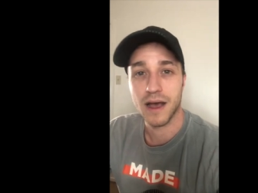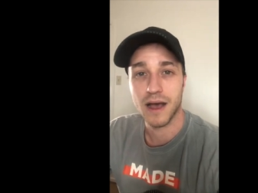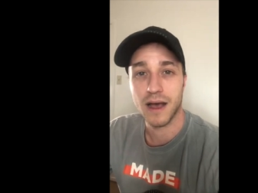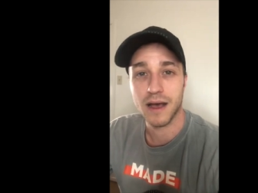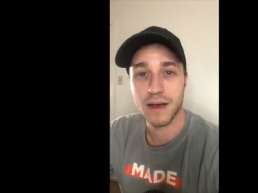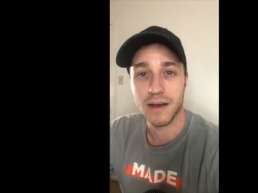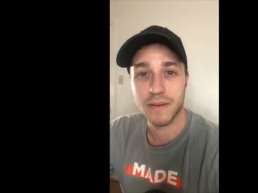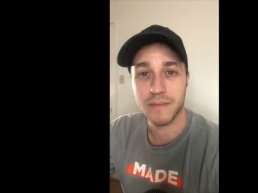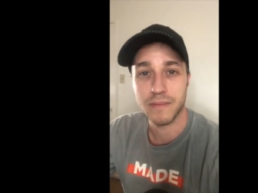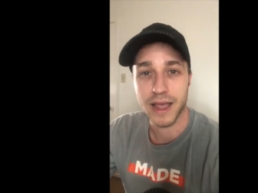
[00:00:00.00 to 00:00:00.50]

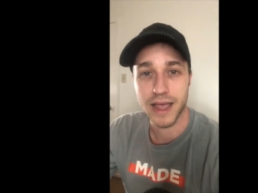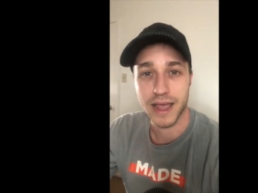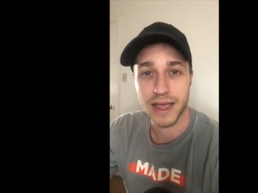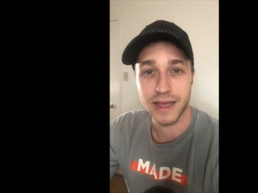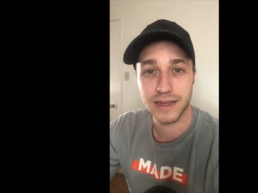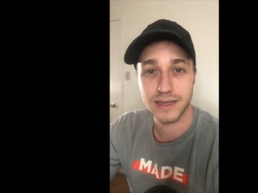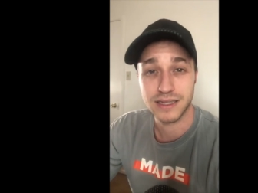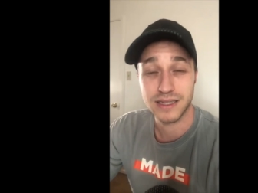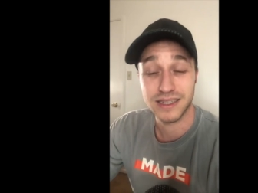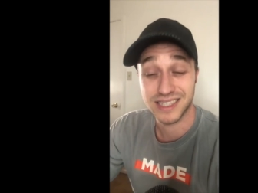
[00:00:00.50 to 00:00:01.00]
Um,
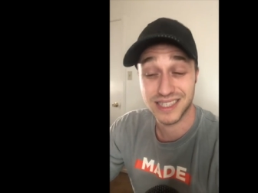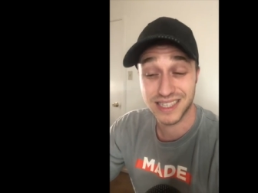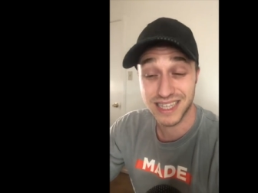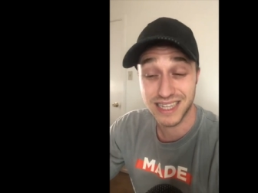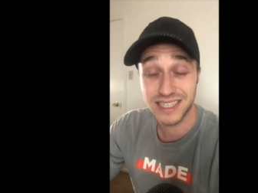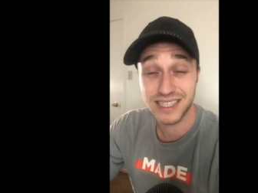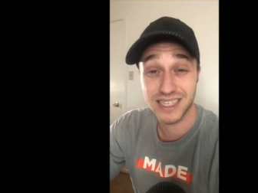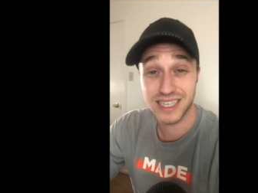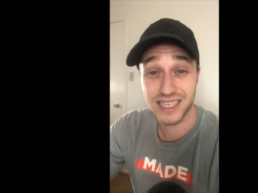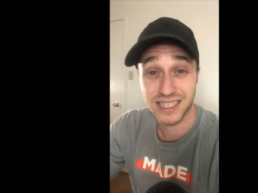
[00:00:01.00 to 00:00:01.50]
and
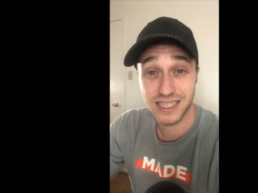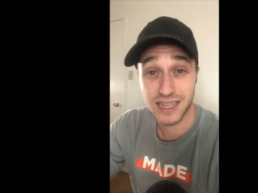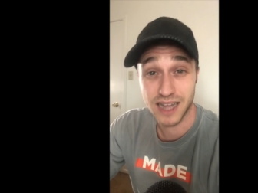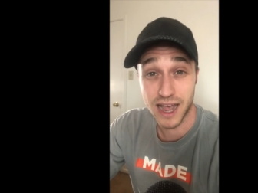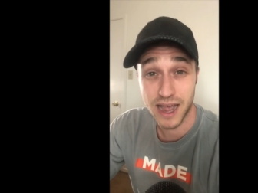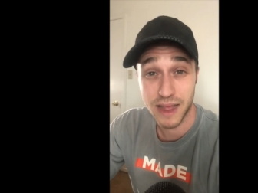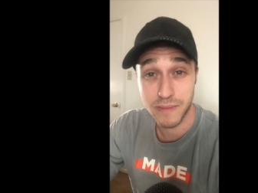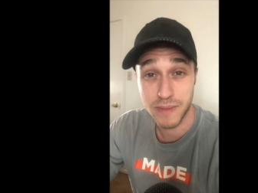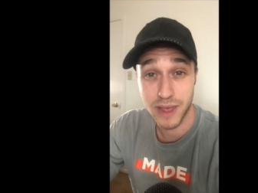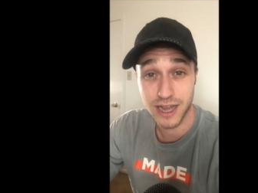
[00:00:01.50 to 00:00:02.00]
since this
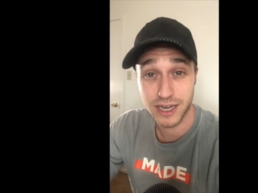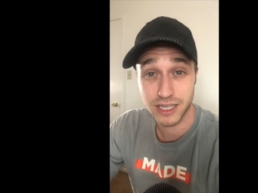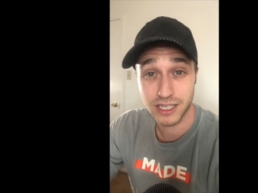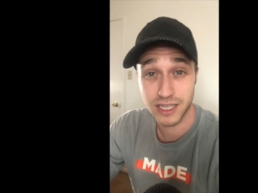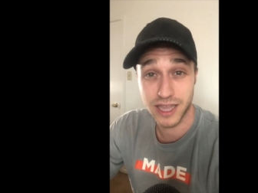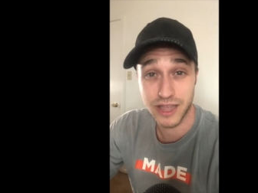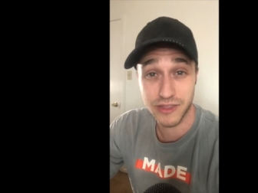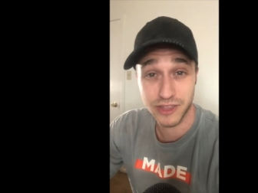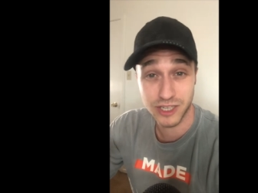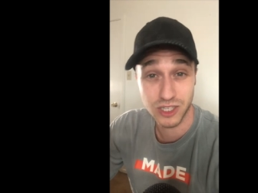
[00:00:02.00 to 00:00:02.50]
time,
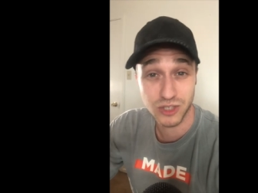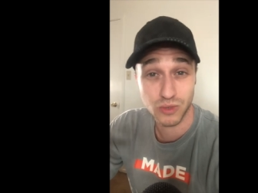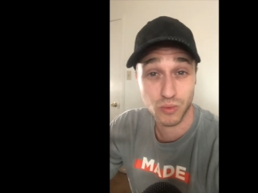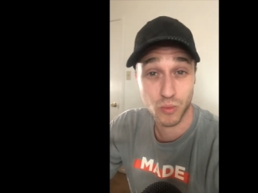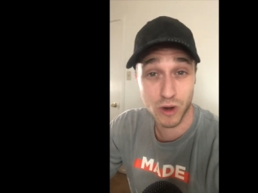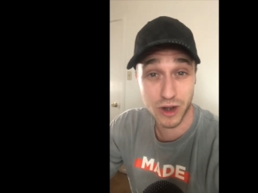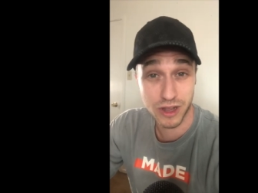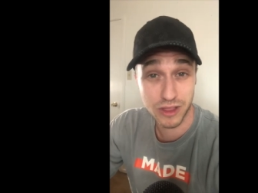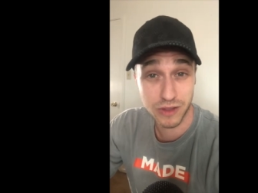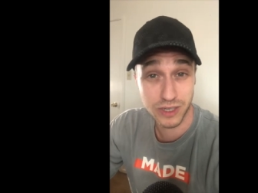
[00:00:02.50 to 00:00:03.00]
actually, and this is
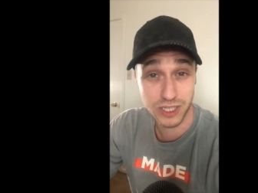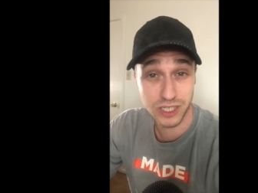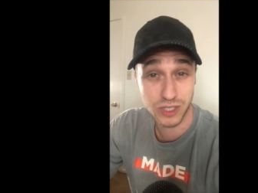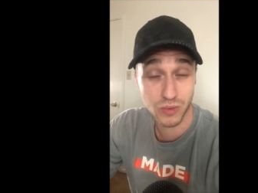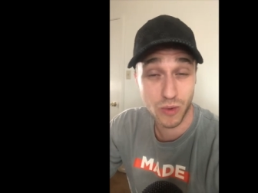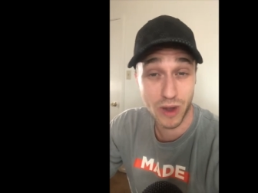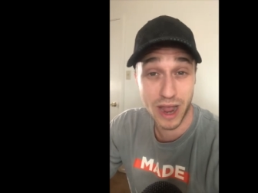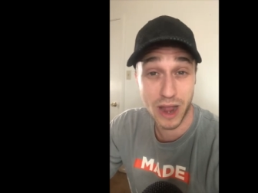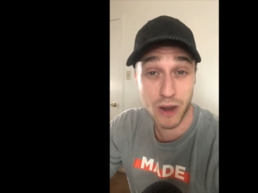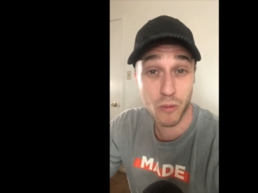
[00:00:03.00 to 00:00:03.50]
one of the
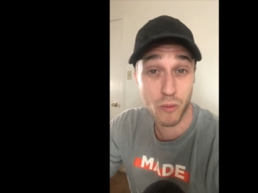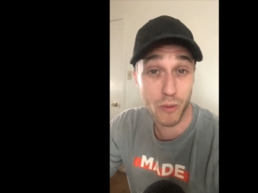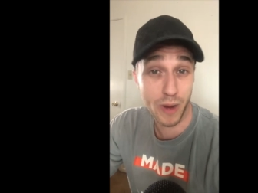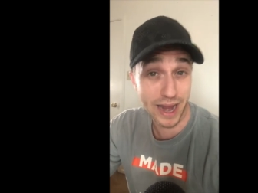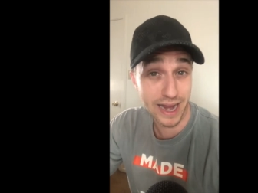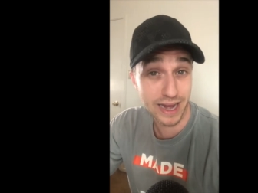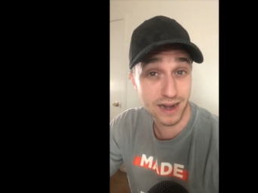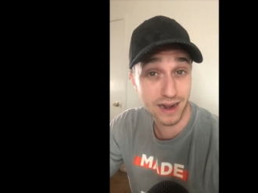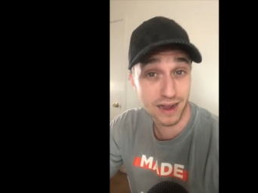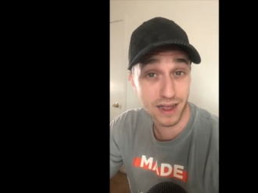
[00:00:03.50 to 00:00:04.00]
reasons why I
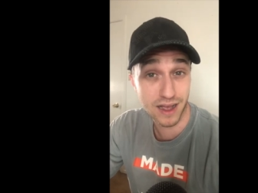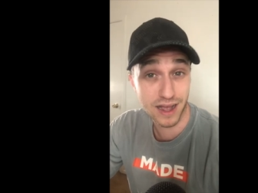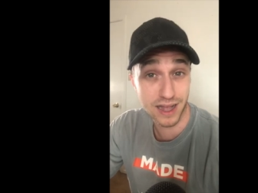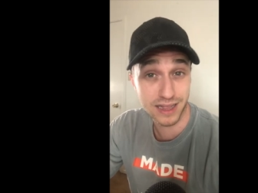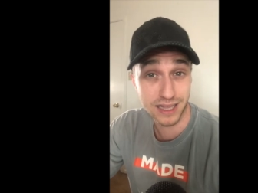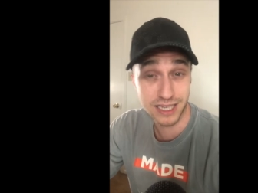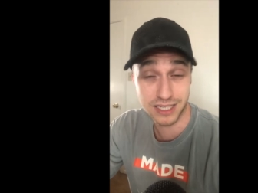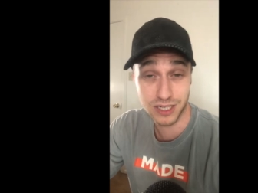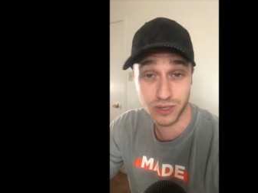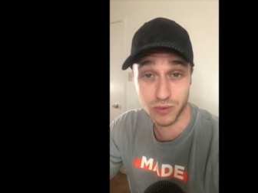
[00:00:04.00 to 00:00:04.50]
wait
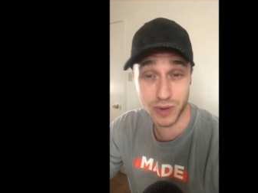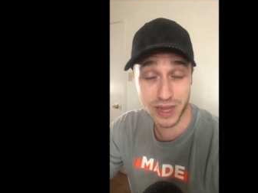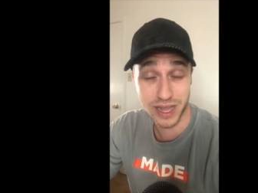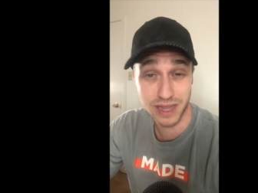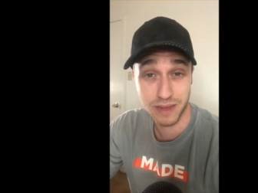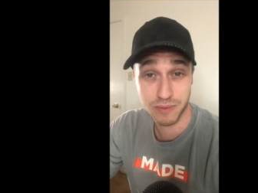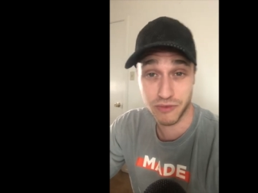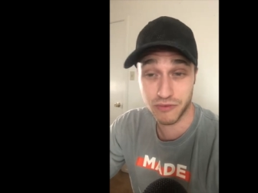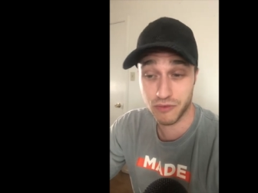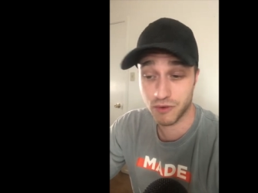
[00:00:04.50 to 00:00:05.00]
at least a
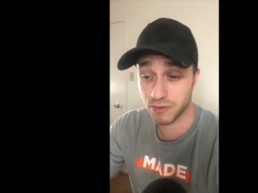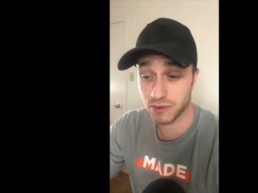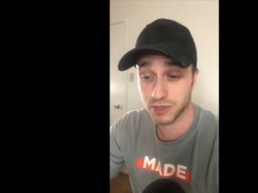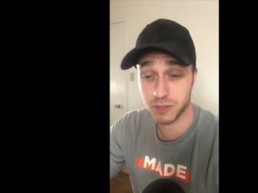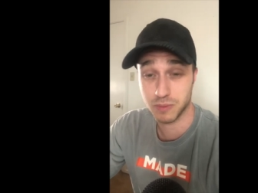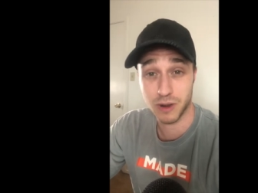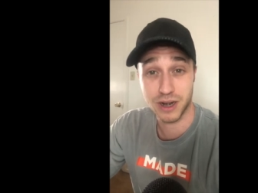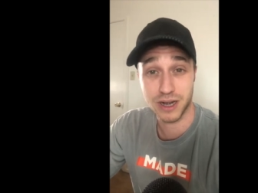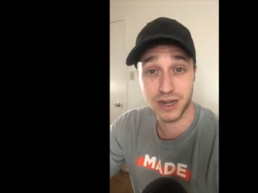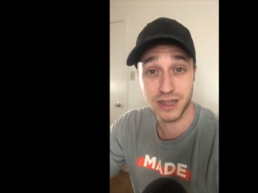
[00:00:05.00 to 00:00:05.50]
week before
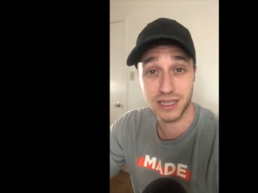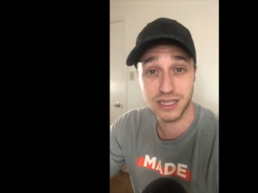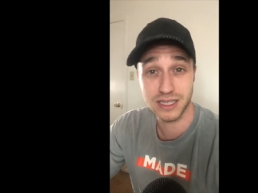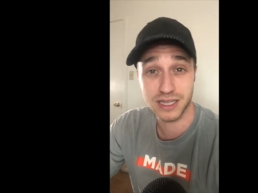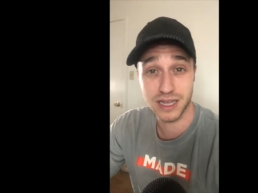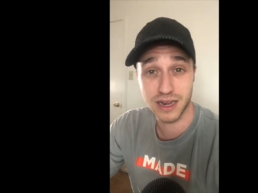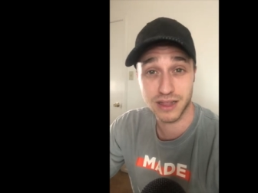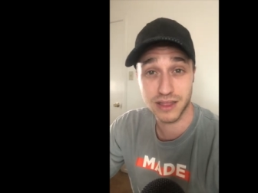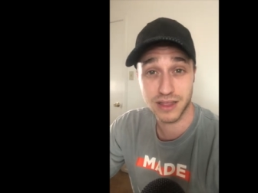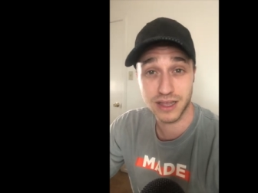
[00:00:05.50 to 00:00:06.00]
responding to
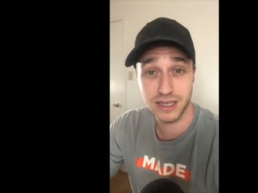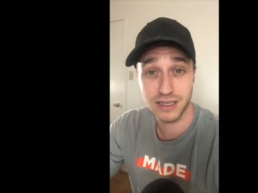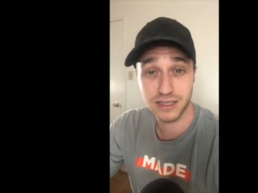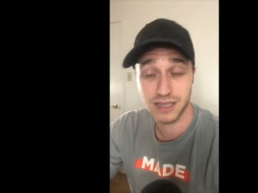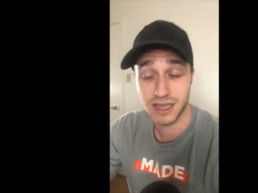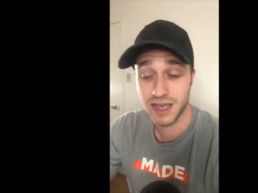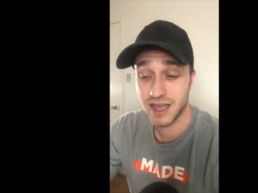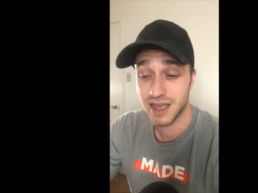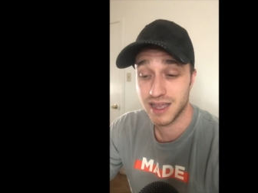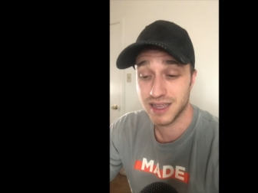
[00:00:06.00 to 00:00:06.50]
these kind of things.